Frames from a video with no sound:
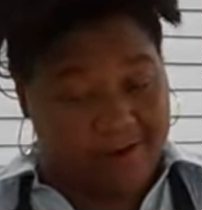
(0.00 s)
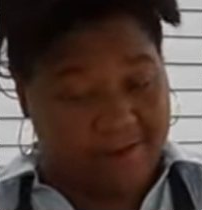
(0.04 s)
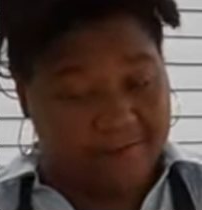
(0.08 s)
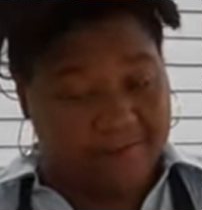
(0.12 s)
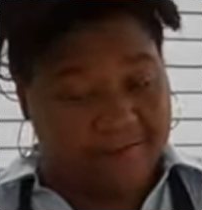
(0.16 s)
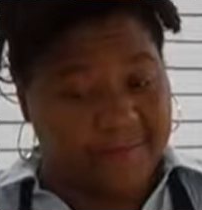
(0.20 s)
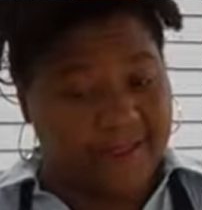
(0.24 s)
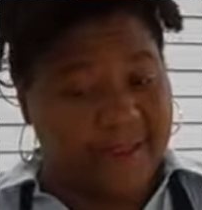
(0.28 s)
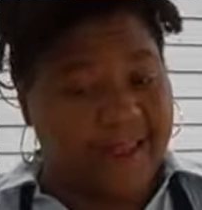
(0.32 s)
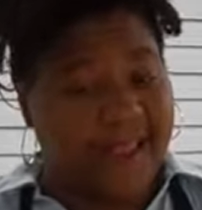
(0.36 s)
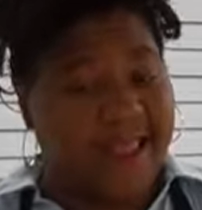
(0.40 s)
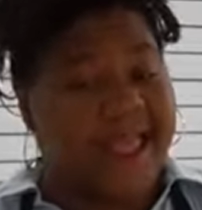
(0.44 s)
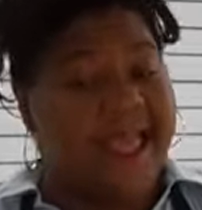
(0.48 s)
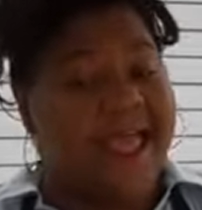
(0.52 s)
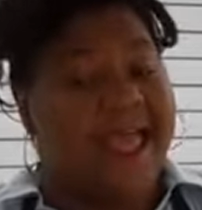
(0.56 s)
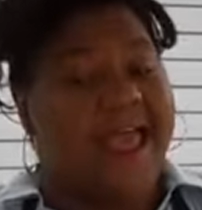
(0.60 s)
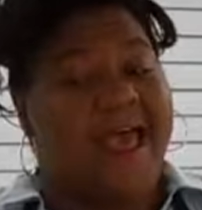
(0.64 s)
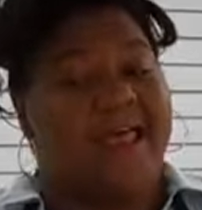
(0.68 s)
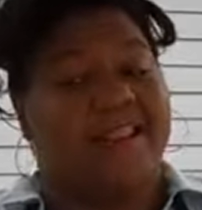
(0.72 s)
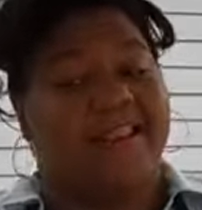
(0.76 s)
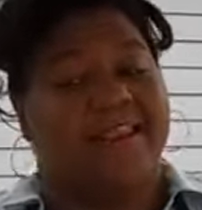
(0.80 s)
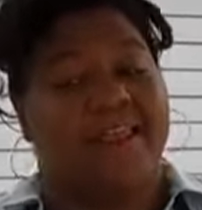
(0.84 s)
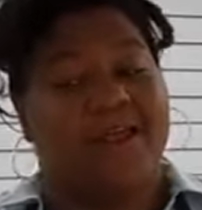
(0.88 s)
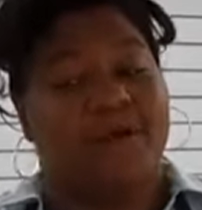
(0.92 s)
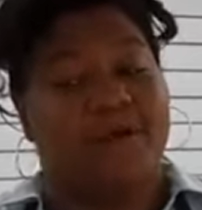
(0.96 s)

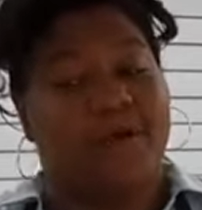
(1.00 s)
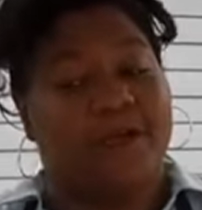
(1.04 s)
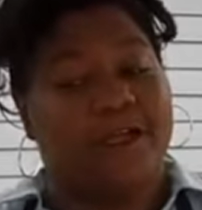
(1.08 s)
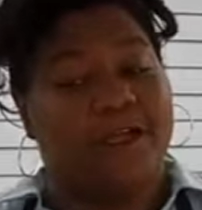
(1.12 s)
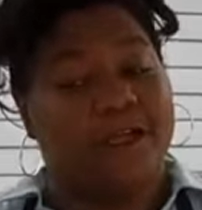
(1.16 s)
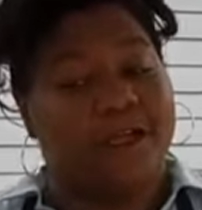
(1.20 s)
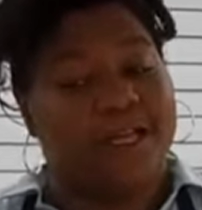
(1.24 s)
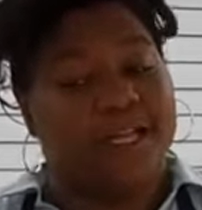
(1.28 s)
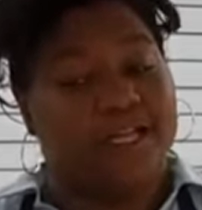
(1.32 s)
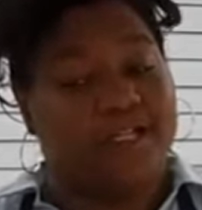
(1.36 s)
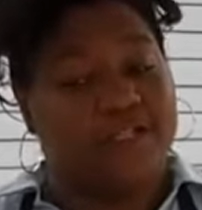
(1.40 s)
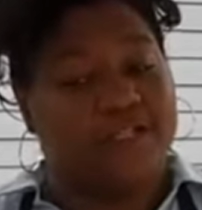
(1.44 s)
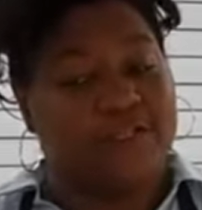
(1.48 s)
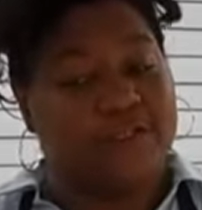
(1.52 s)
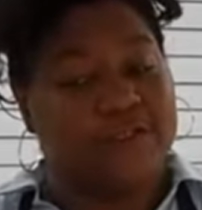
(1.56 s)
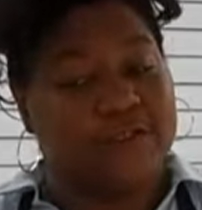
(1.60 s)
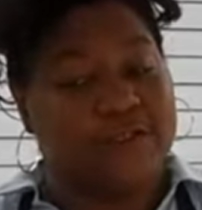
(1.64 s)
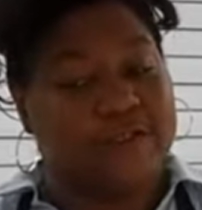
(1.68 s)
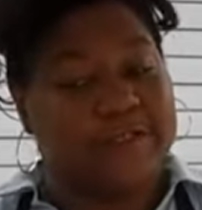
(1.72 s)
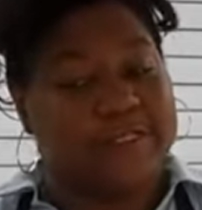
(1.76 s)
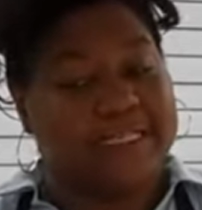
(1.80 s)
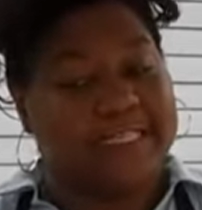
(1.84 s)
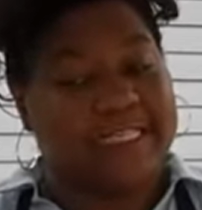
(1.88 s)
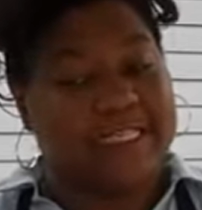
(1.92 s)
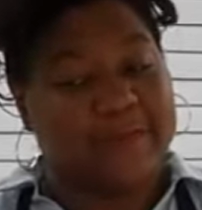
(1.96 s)
And then we're going to do
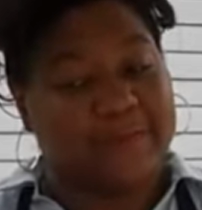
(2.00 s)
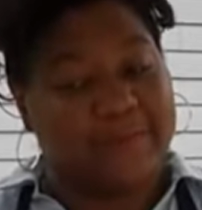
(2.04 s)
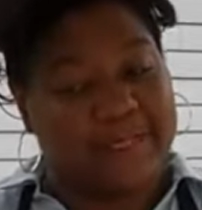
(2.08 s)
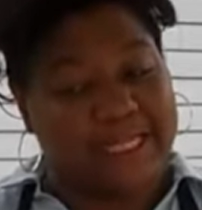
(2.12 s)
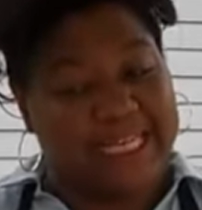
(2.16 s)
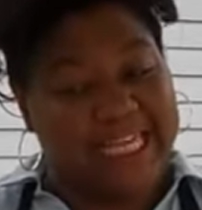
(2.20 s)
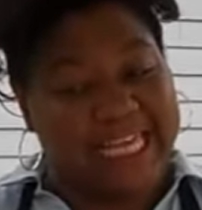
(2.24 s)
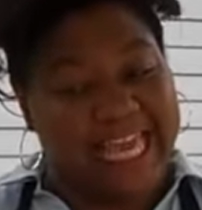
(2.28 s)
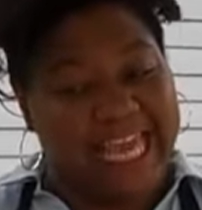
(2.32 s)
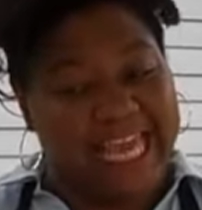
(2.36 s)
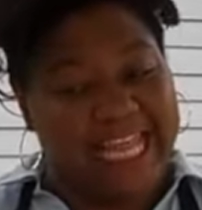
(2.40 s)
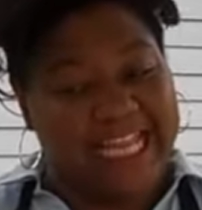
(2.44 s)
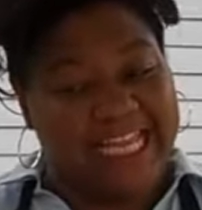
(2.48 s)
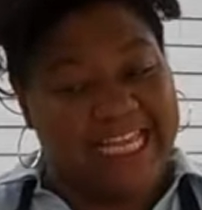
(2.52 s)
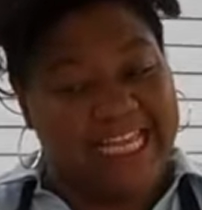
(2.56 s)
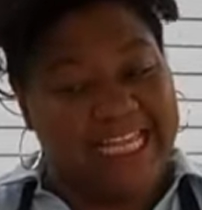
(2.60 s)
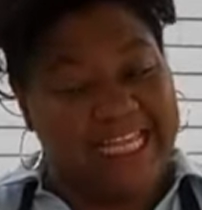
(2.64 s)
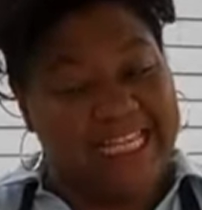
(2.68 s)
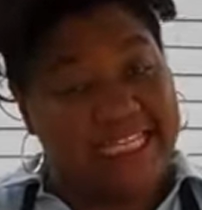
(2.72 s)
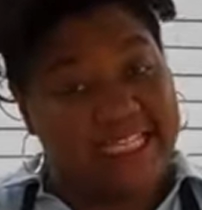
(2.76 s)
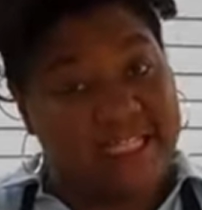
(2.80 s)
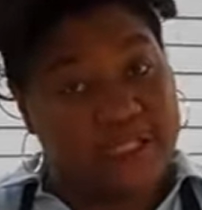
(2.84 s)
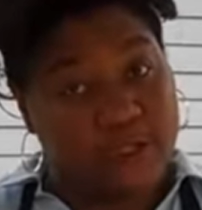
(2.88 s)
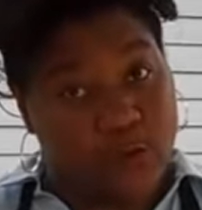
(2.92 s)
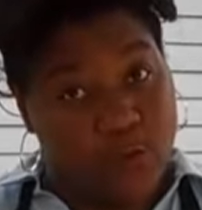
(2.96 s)
spaghetti
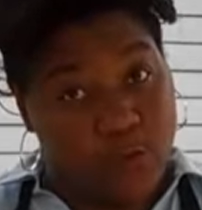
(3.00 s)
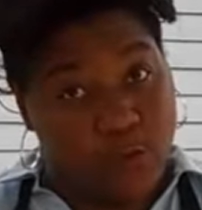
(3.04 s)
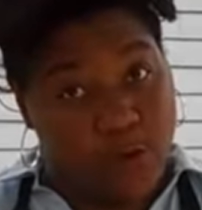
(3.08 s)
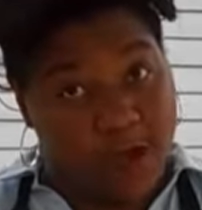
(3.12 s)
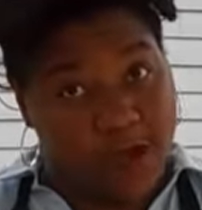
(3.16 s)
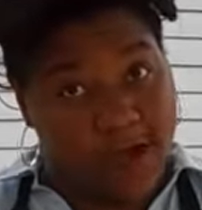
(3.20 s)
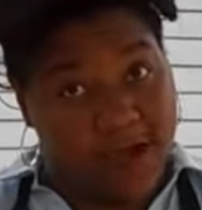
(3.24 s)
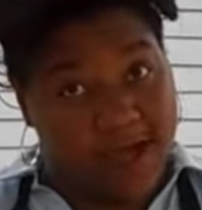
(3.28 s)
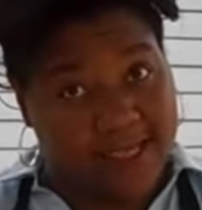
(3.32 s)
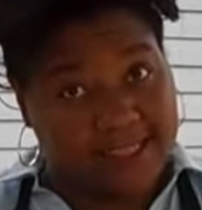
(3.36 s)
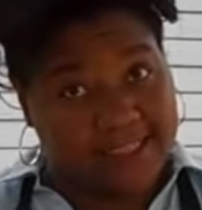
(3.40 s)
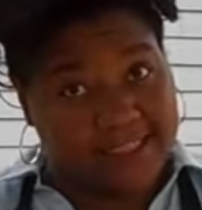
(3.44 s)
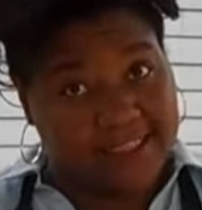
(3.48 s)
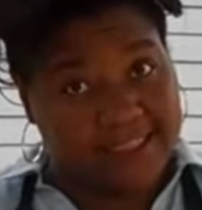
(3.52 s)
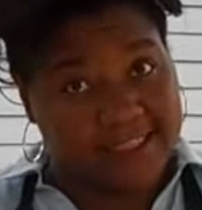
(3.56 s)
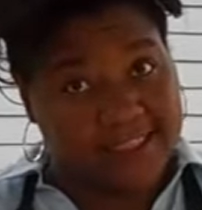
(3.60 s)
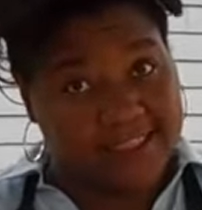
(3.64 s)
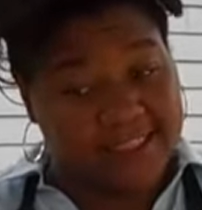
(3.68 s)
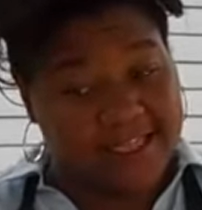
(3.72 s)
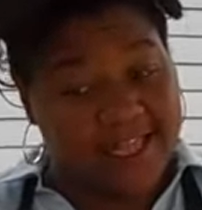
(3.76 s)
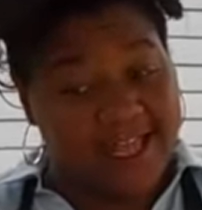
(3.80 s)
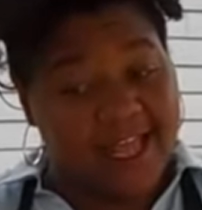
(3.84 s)
squash